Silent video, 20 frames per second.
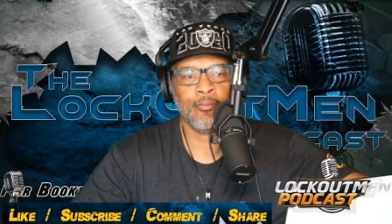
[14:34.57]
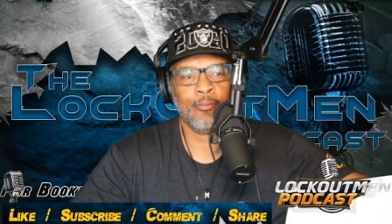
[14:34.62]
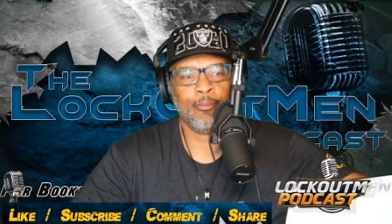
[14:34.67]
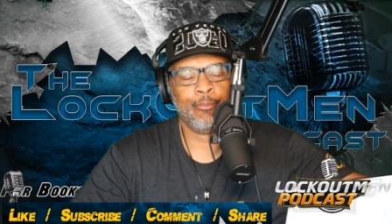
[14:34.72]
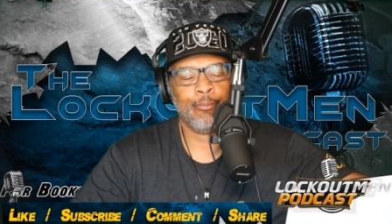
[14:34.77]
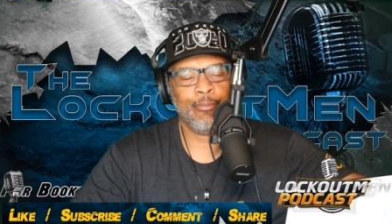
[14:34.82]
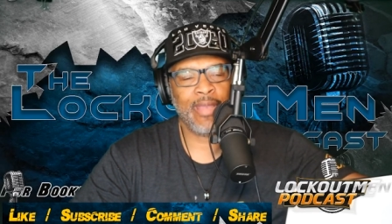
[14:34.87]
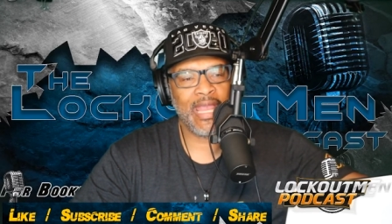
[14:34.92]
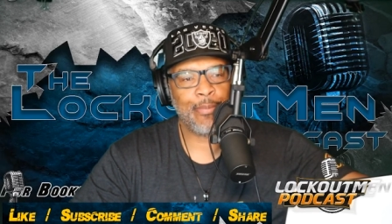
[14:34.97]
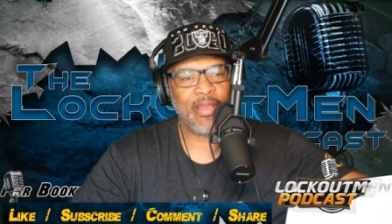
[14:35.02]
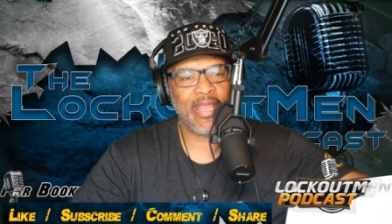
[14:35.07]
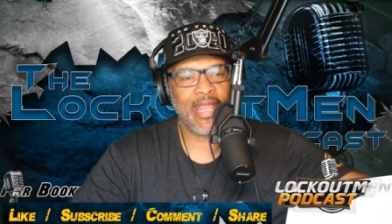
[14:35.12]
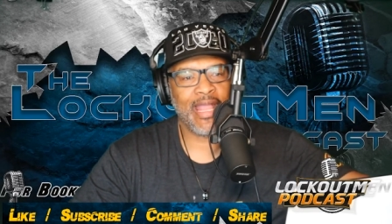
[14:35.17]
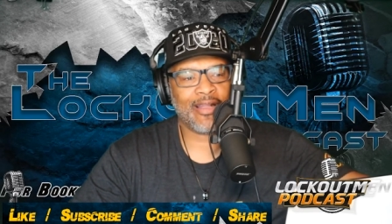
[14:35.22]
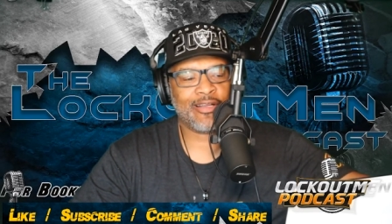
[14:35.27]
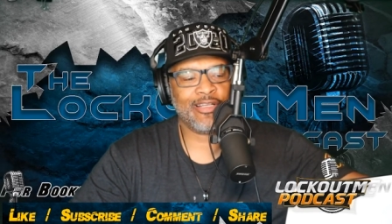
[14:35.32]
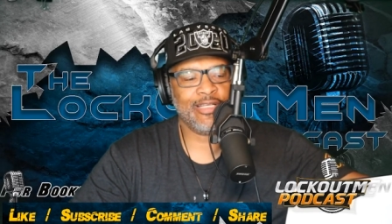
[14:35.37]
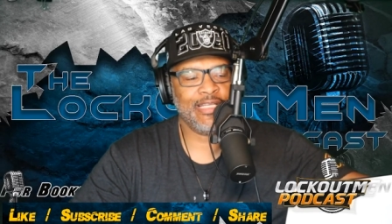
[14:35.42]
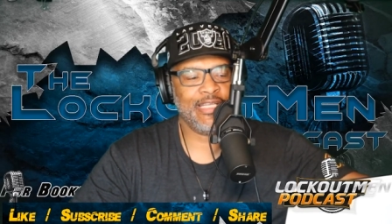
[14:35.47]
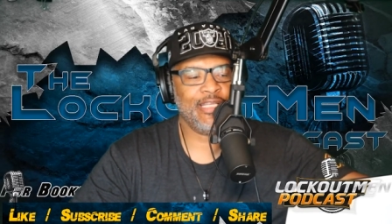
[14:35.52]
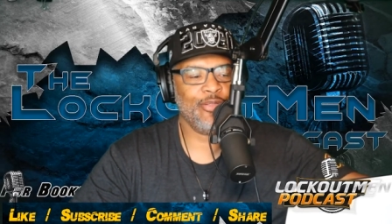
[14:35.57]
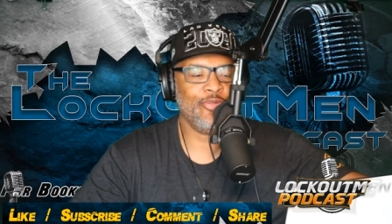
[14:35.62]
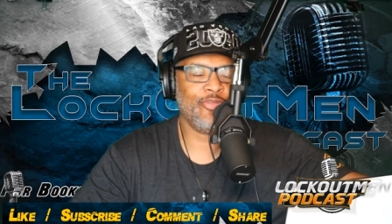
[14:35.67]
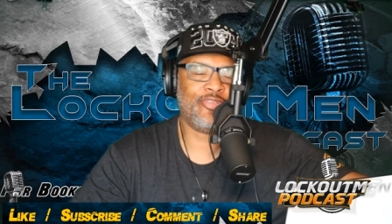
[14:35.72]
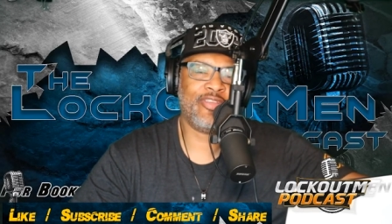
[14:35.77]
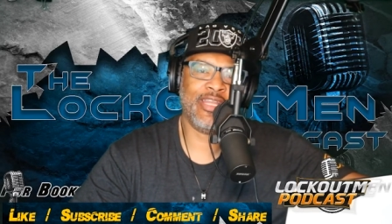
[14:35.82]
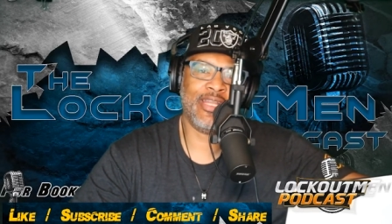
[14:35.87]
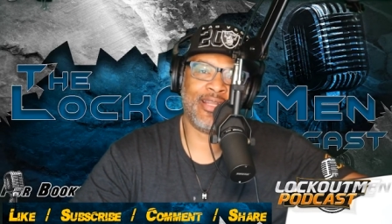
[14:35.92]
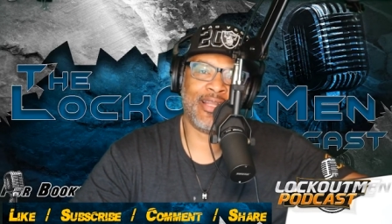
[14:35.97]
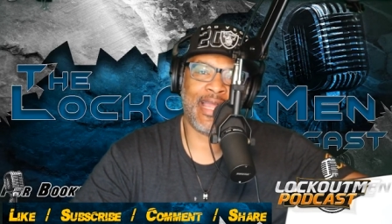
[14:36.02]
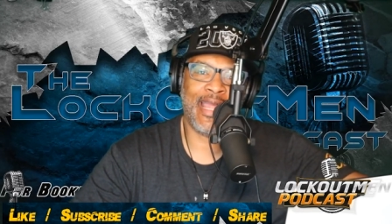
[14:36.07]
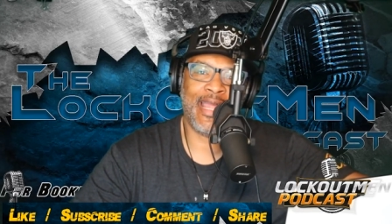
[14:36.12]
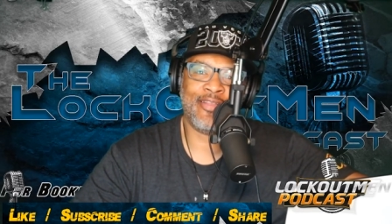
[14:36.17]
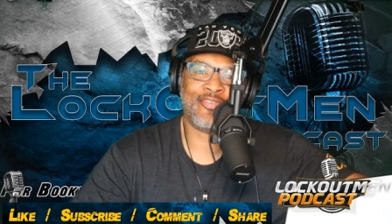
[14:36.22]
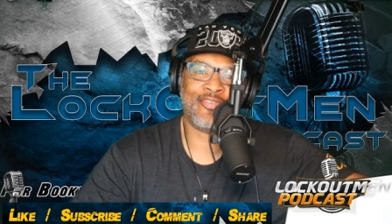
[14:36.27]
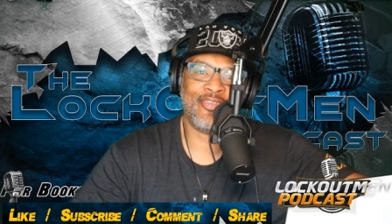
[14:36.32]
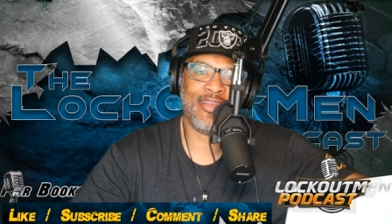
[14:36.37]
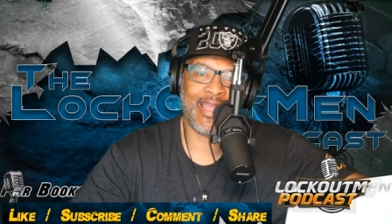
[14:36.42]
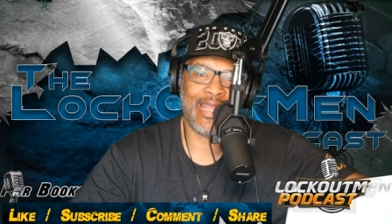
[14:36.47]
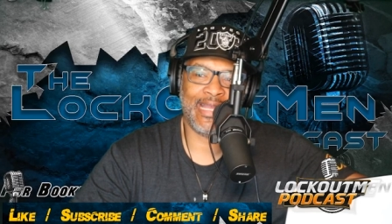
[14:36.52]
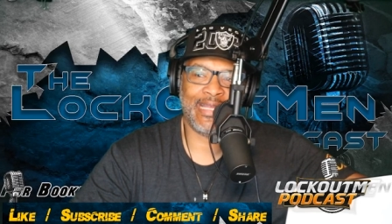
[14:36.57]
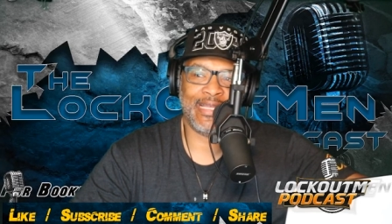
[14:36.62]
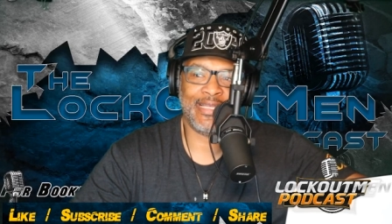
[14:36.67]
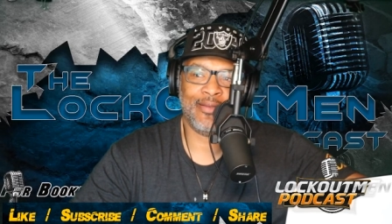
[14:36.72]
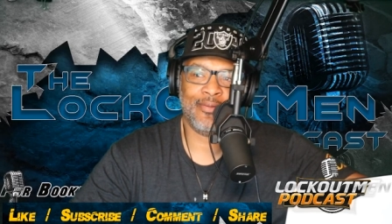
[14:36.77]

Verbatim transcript: Maybe I could have used it last night